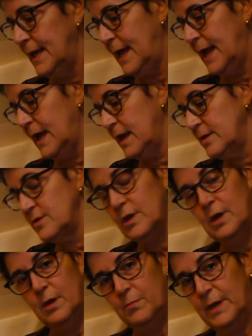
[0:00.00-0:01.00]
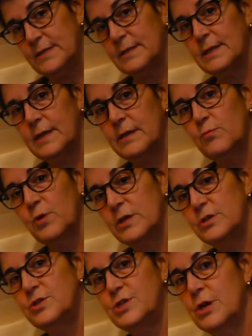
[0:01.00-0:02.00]
And basically
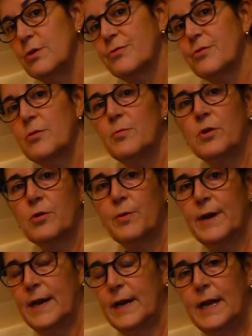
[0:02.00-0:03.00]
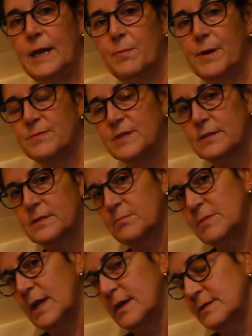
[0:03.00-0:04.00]
what geothermal or what any heat pump
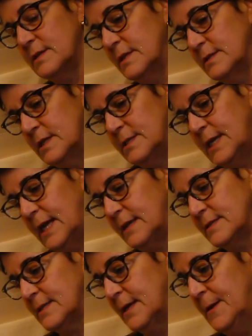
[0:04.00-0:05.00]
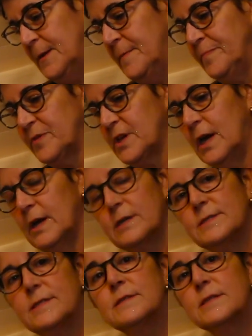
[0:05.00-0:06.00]
system does is it takes a
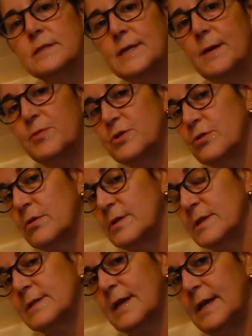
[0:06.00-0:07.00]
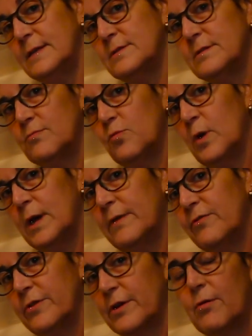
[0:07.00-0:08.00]
consistent temperature, in this case
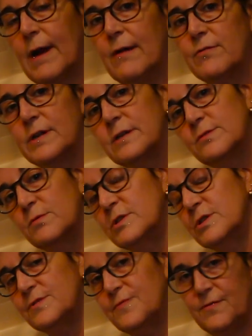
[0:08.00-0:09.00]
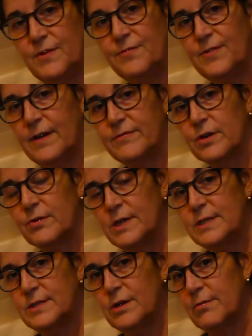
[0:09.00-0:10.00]
whatever the ground is, which is 55
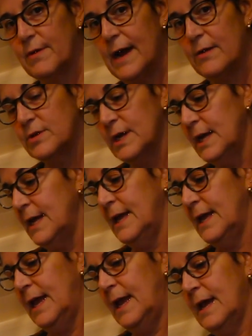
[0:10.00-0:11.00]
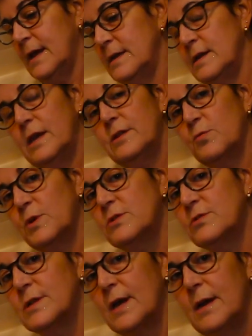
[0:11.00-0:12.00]
degrees year round, and in the
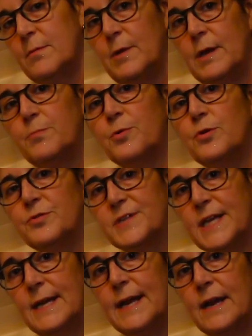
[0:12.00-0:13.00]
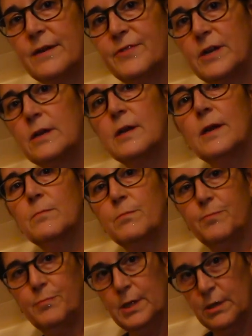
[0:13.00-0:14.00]
wintertime it pulls heat out of it
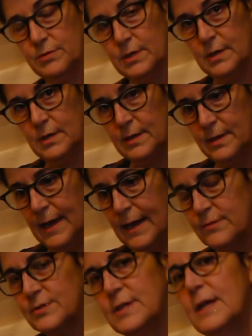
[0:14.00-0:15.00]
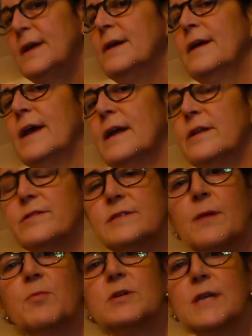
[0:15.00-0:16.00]
and blows it into the house, and in the
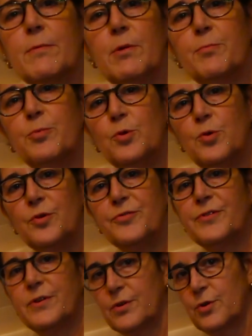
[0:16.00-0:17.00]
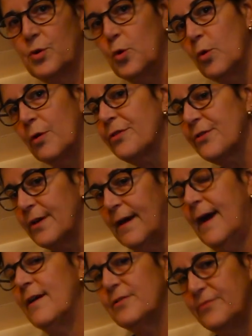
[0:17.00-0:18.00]
summertime it pulls coolth
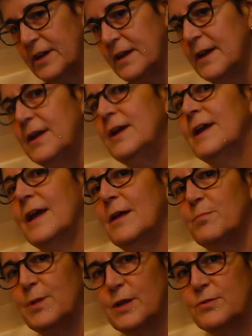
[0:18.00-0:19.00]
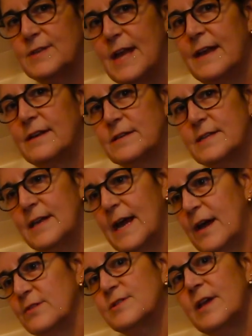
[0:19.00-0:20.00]
out of it and blows that into the
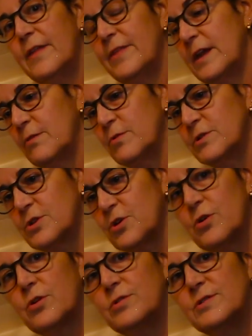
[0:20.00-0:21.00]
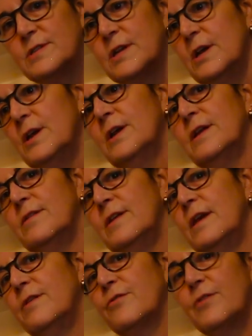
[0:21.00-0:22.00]
house, and then it returns the
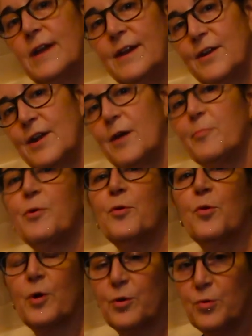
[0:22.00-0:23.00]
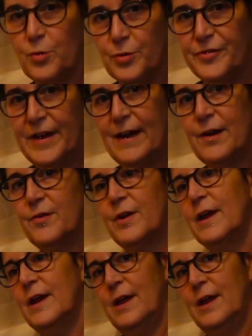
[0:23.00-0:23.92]
either heated up or cooled down